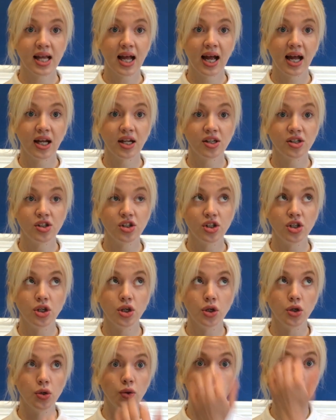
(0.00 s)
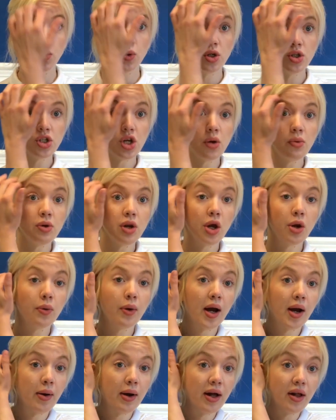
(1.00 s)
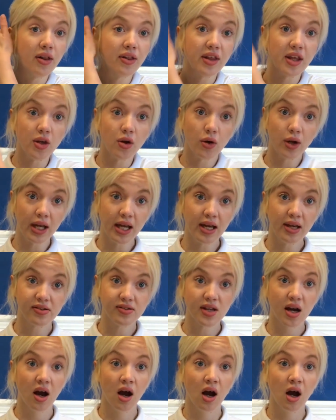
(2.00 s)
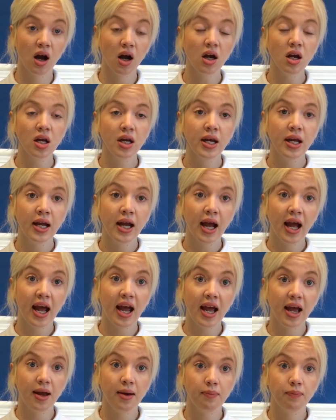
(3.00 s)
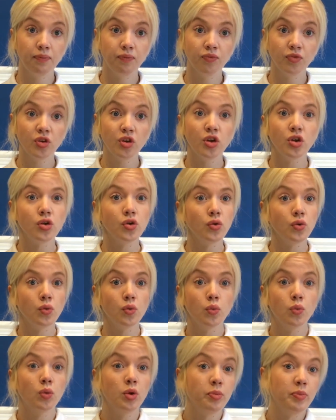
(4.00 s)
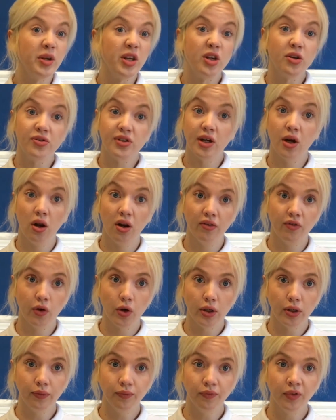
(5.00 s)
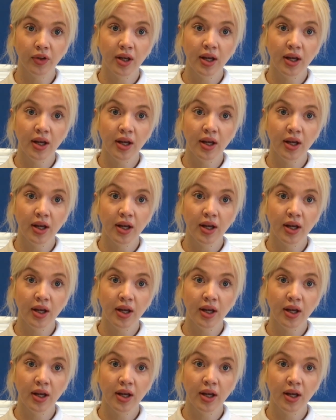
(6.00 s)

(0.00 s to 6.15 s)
and you don't know how healthy your ears are, you would be using olive oil.